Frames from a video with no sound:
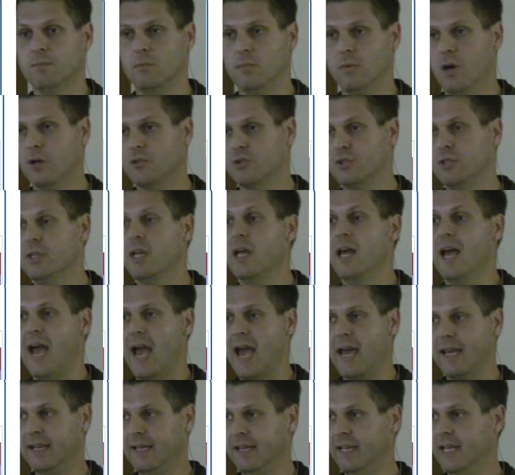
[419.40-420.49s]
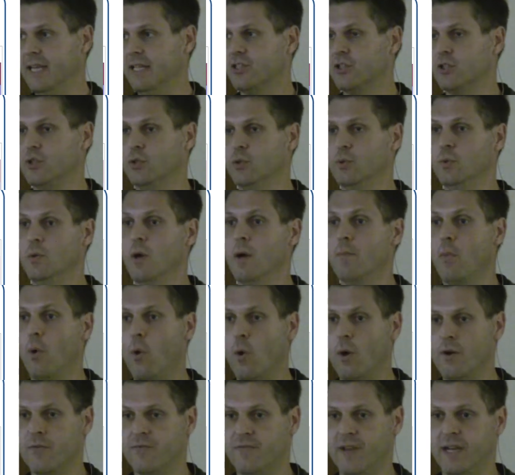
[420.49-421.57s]
oxygen and leads to a
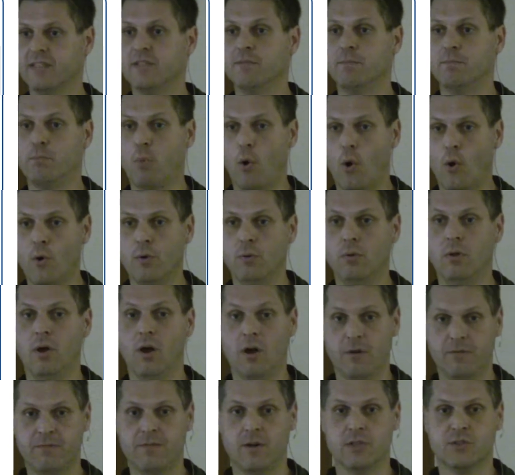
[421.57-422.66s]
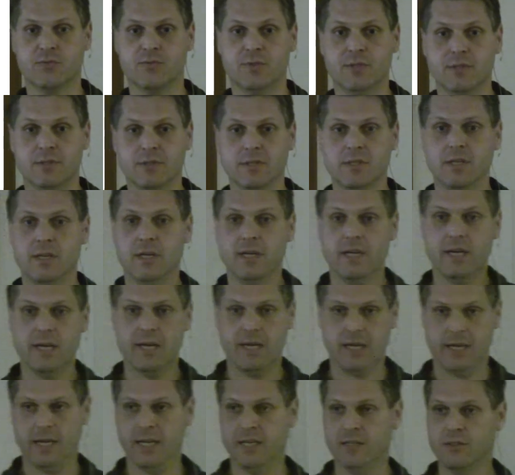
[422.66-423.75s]
more effective burial of phosphorus
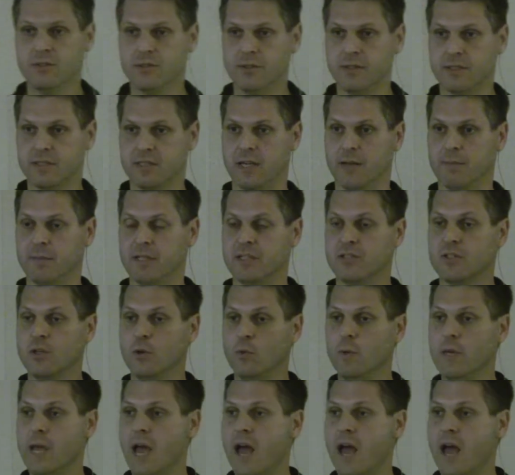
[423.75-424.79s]
into the sediment. So we